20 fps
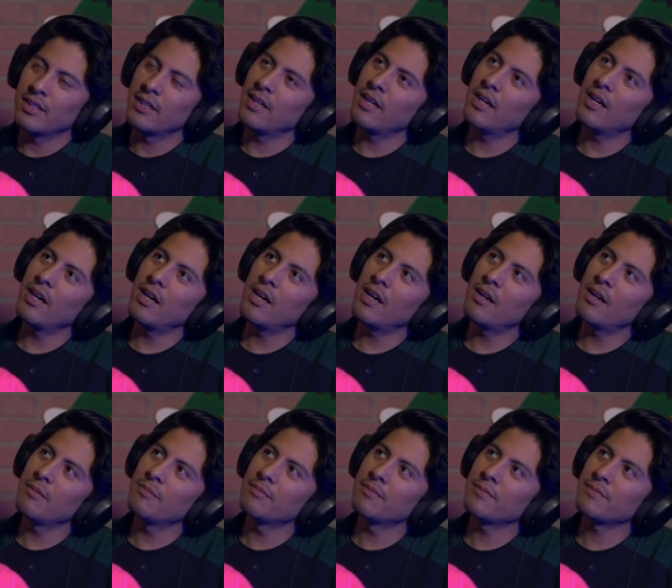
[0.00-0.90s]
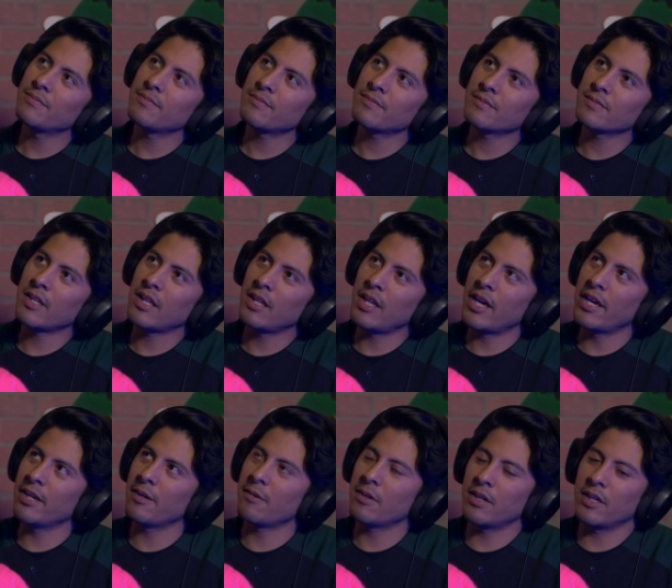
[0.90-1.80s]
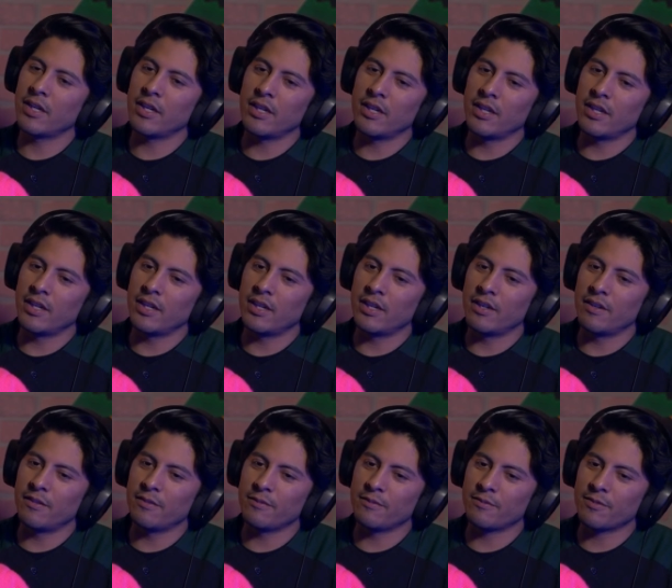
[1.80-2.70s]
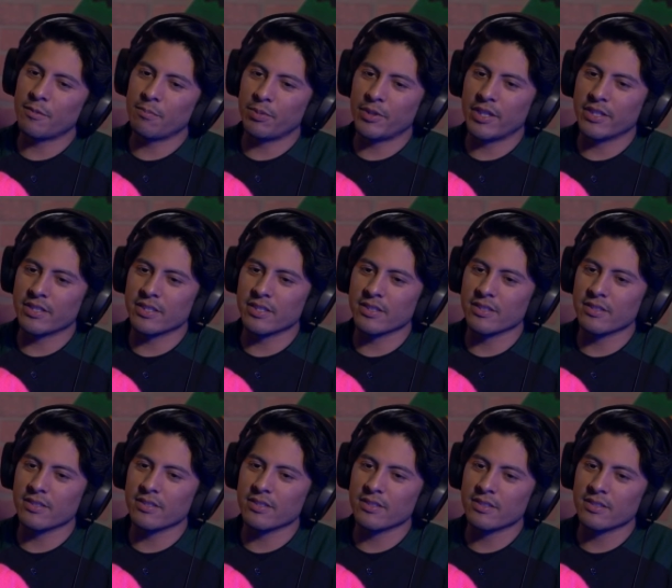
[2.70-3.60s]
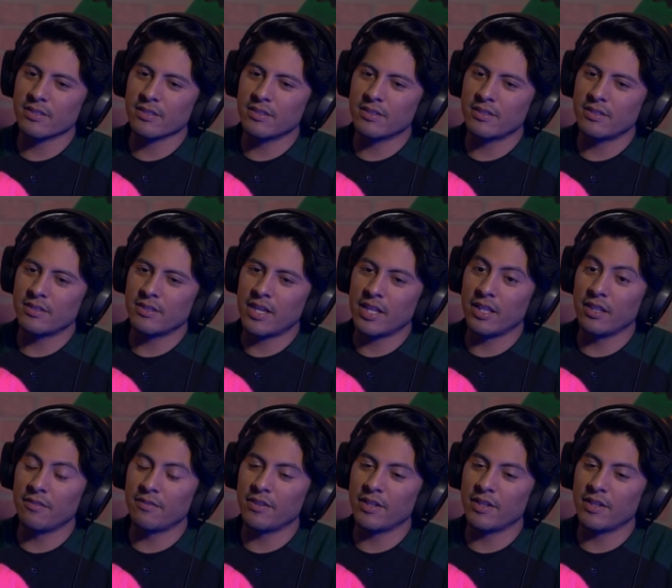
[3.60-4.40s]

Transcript: Um, like uh, from places. I love.